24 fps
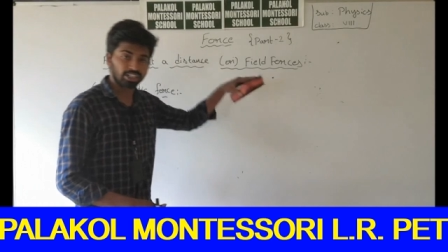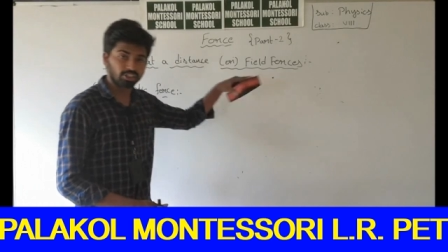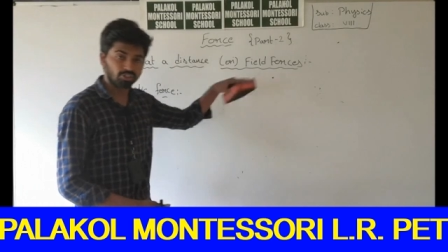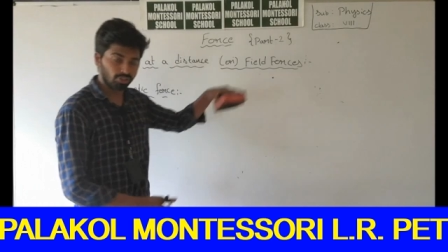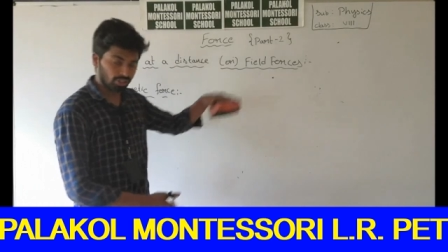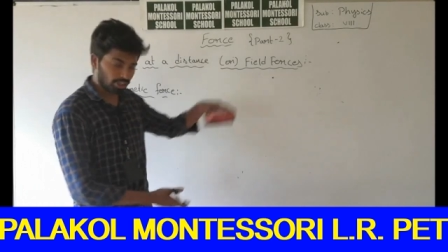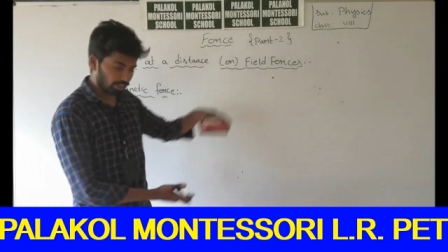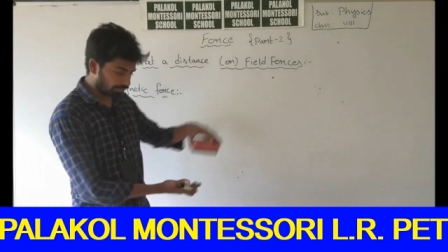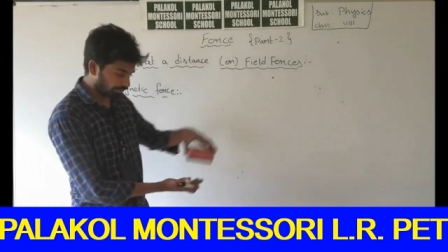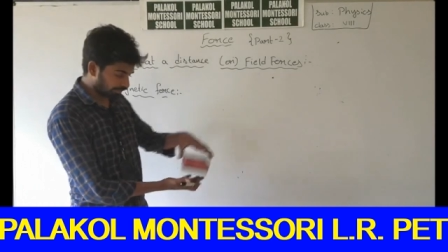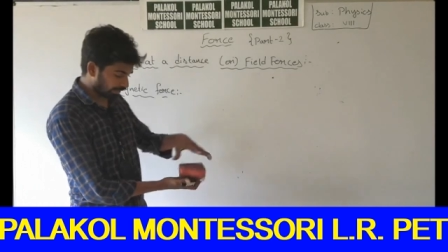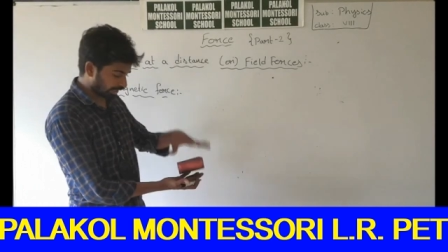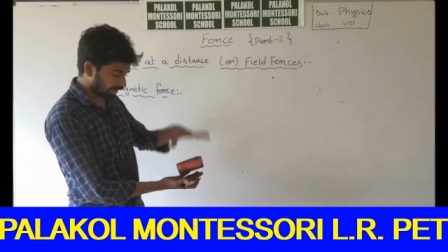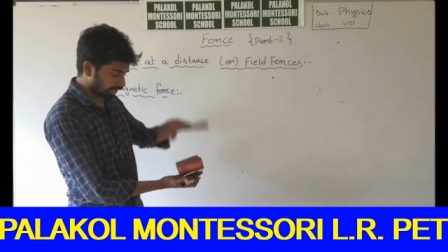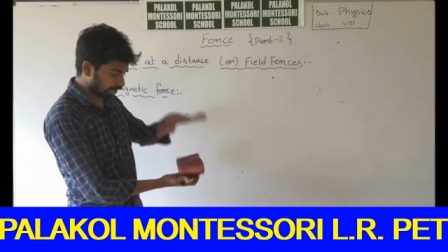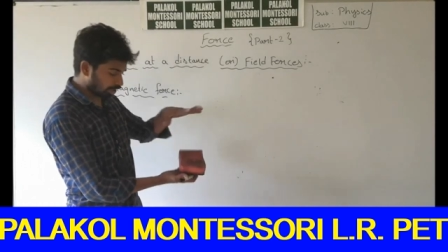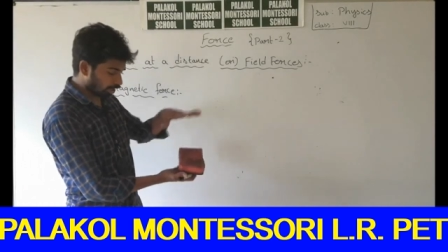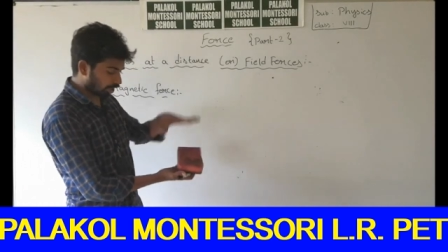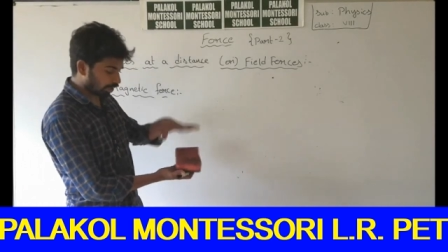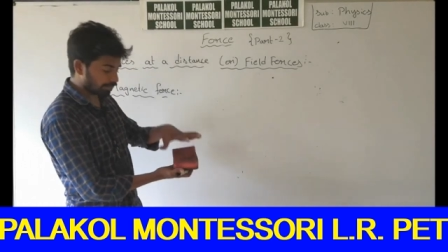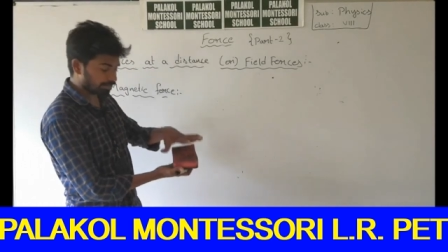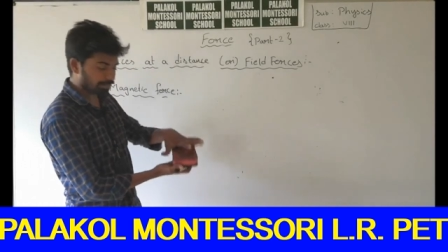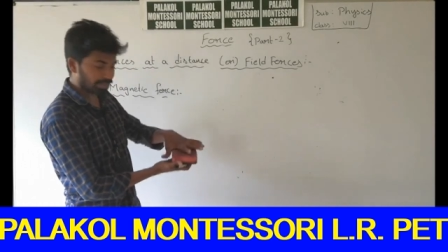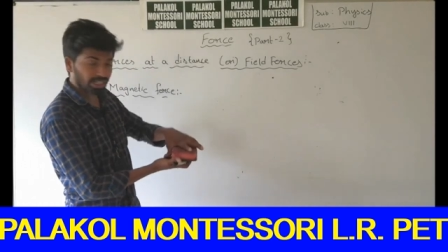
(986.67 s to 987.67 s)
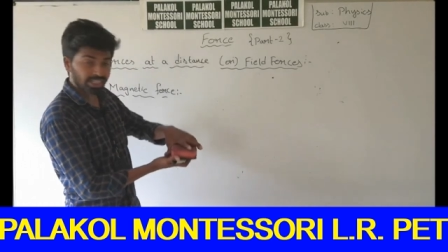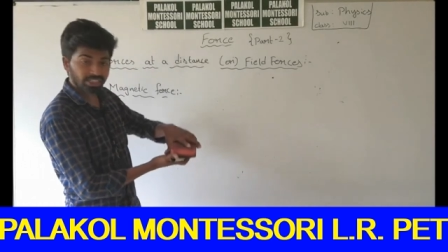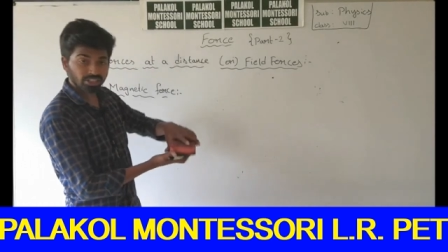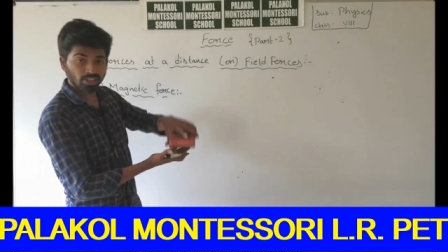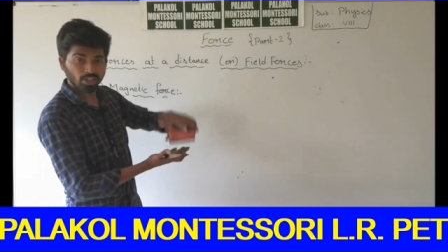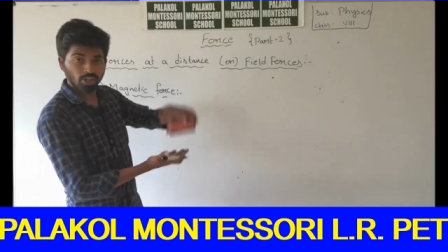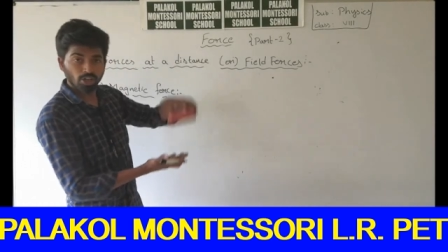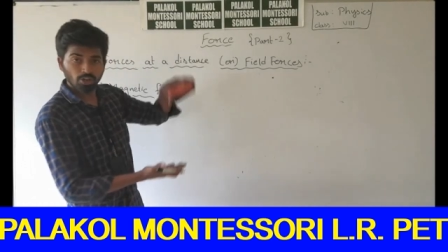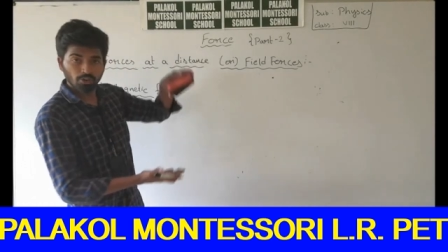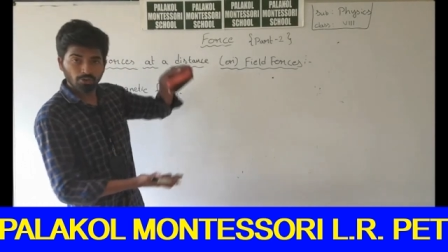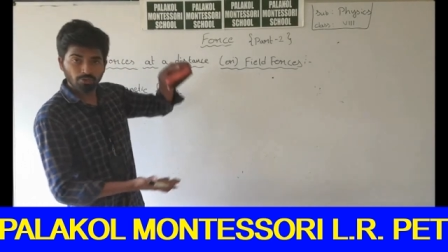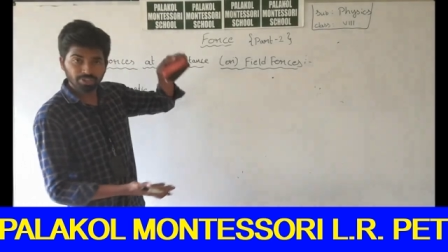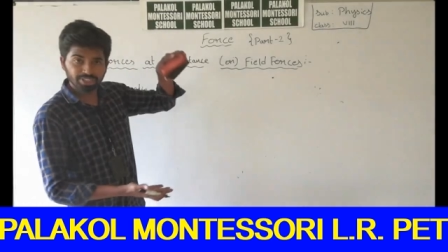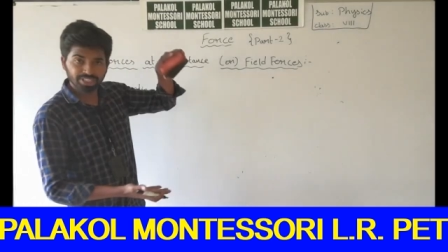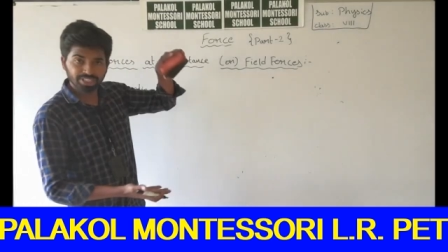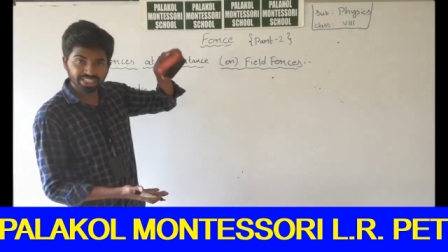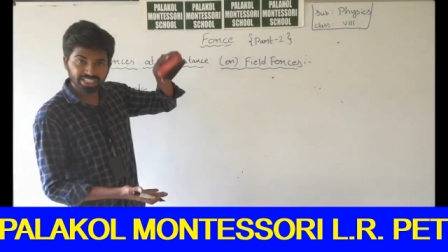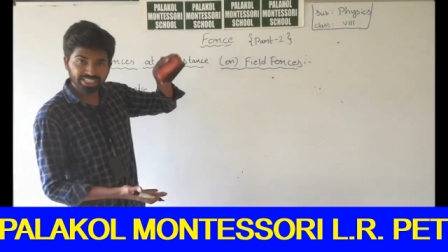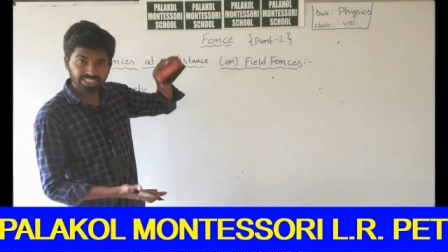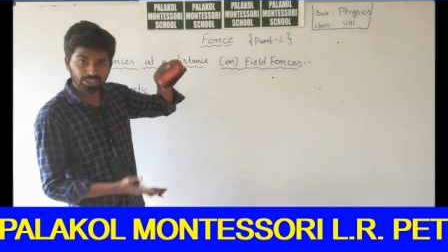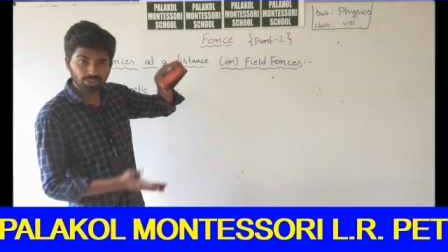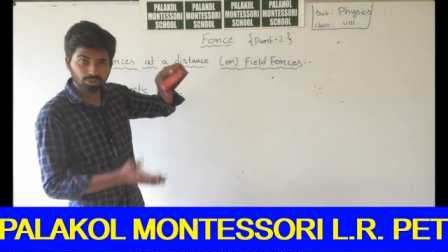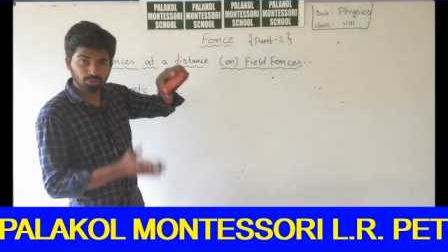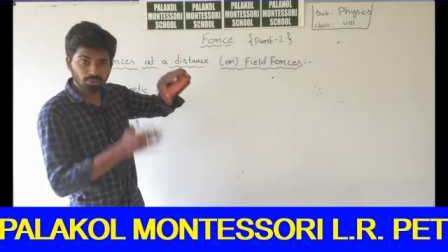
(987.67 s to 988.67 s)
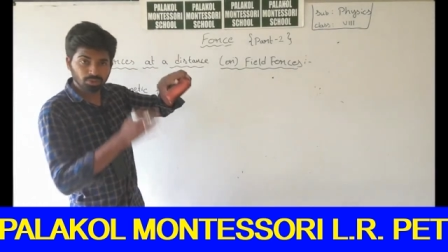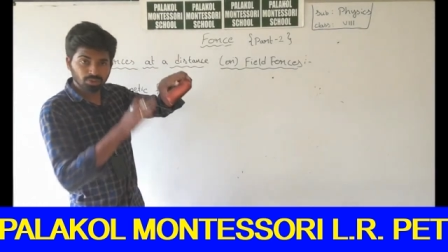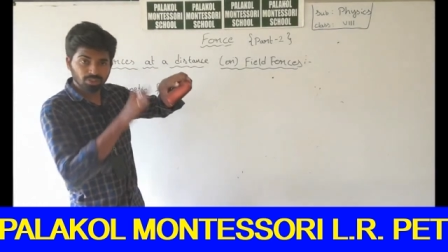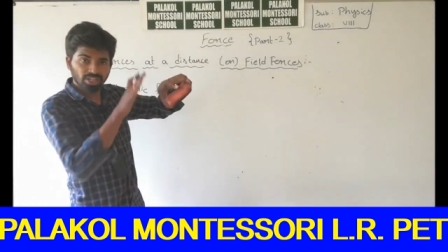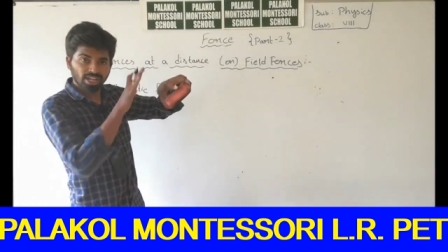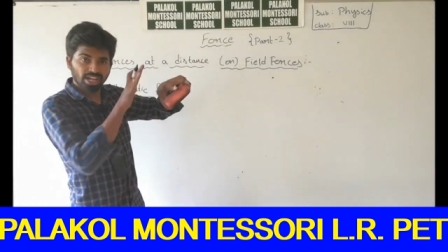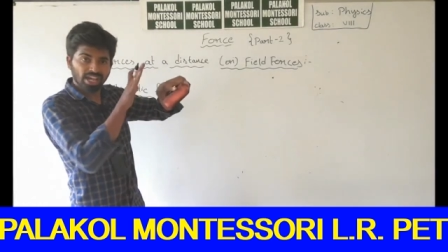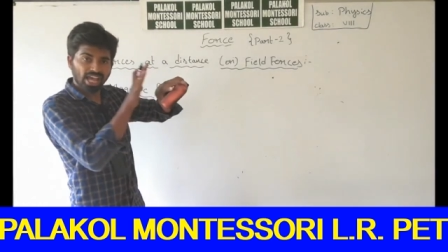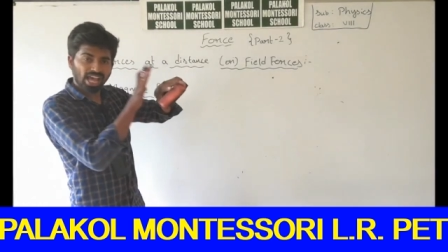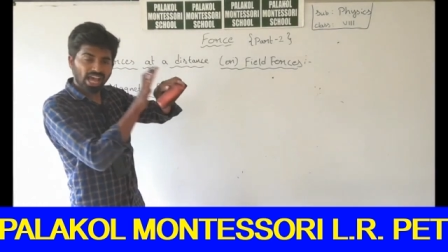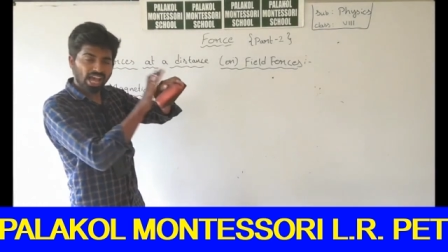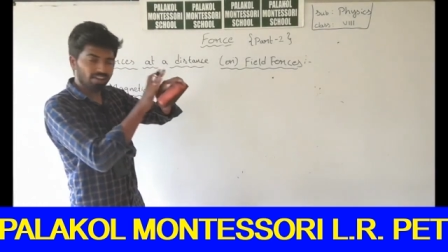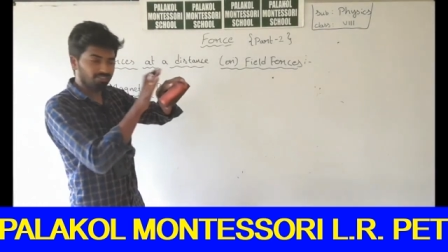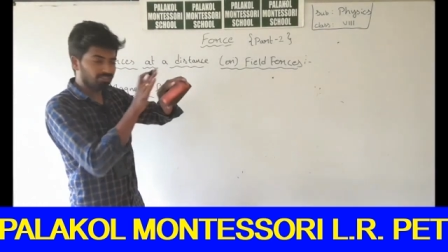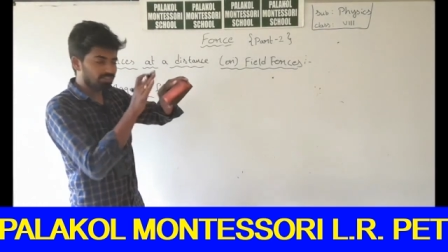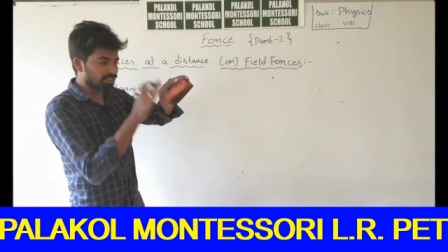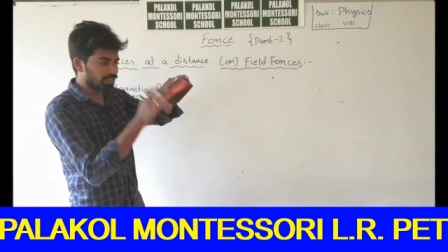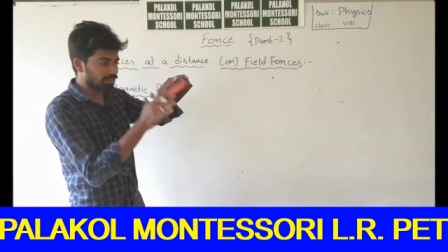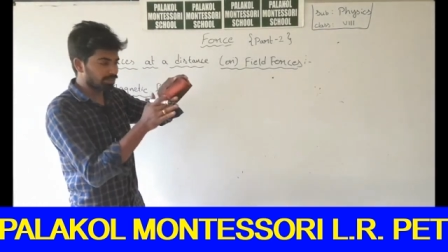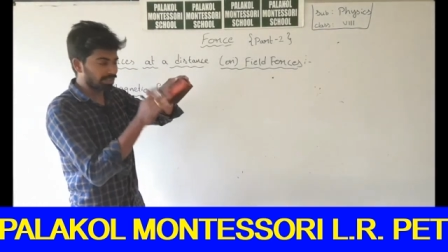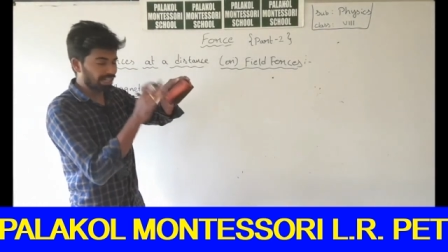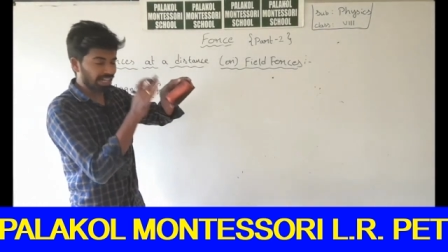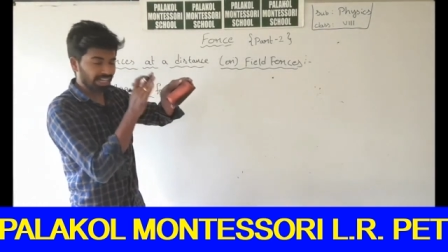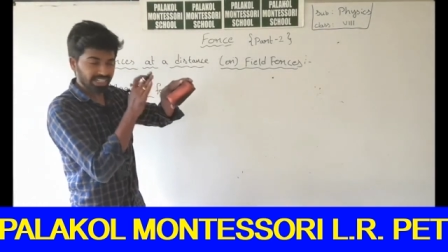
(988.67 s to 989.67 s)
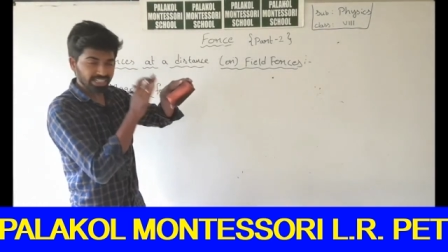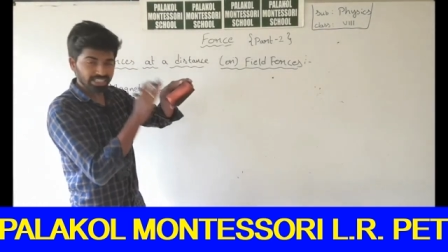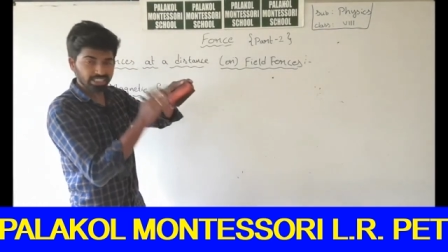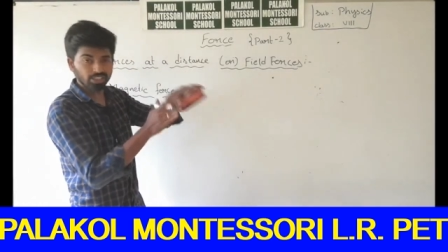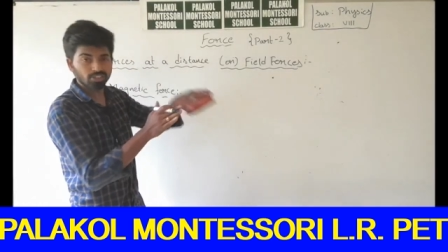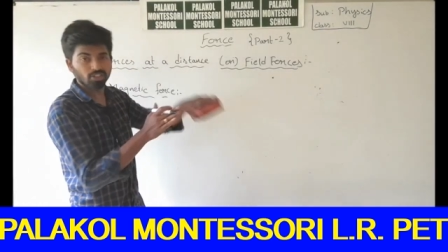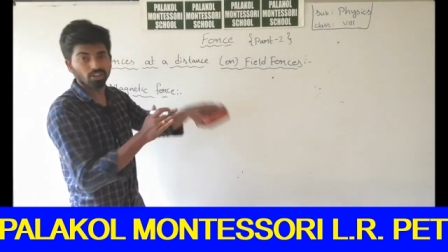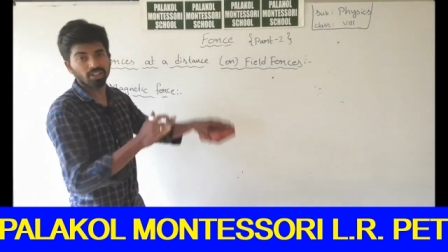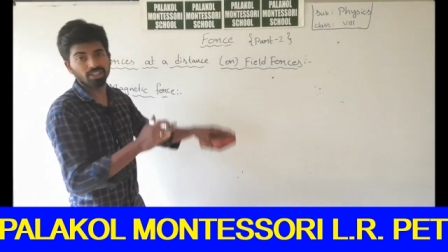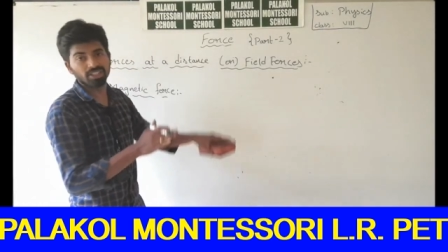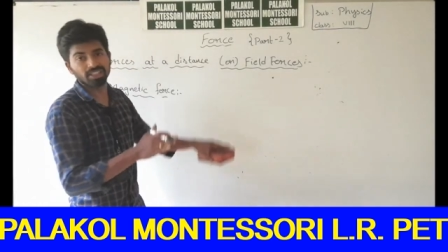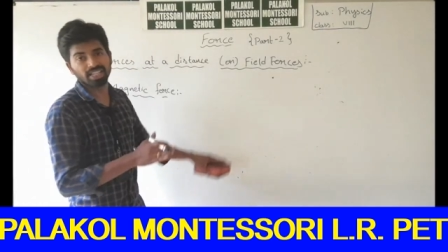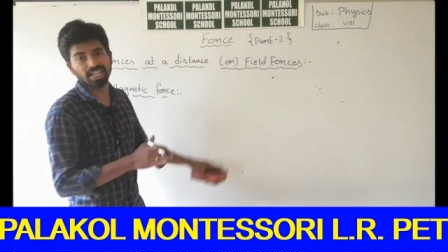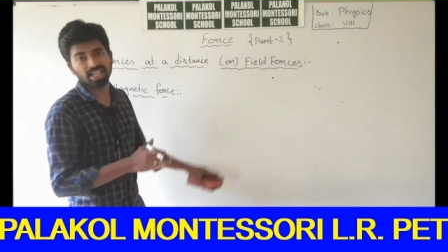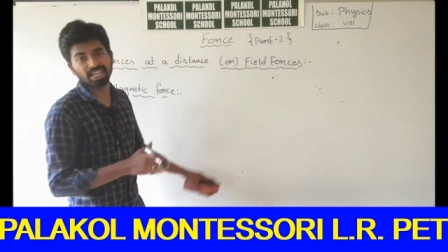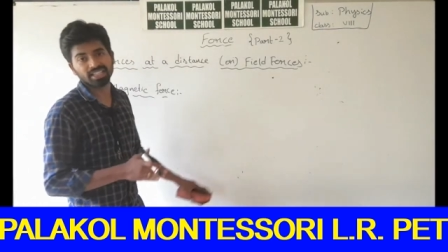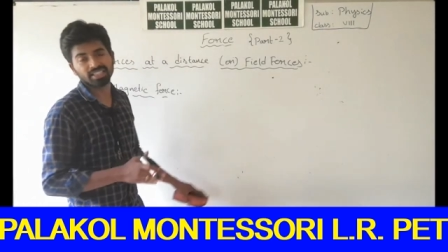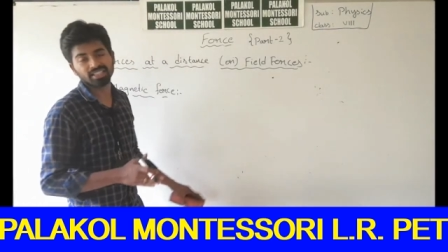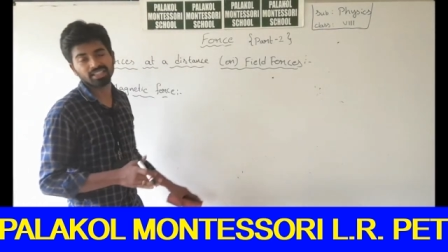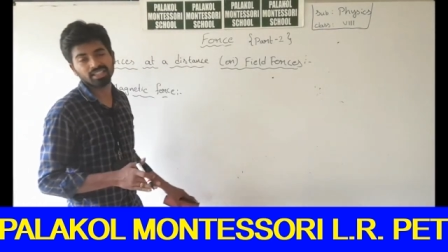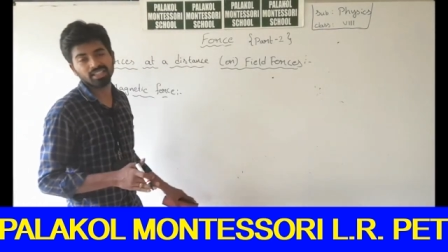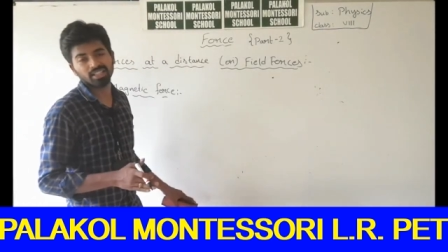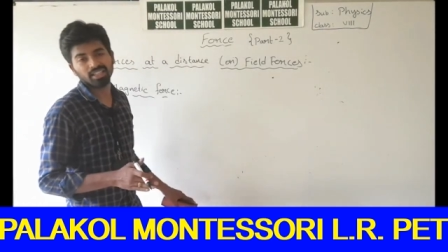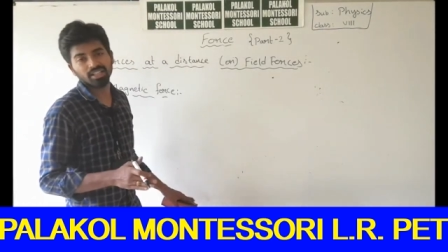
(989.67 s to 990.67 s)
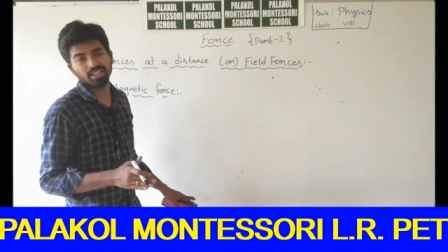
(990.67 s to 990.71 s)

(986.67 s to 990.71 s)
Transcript: To lift any object, we need to have some direct contact.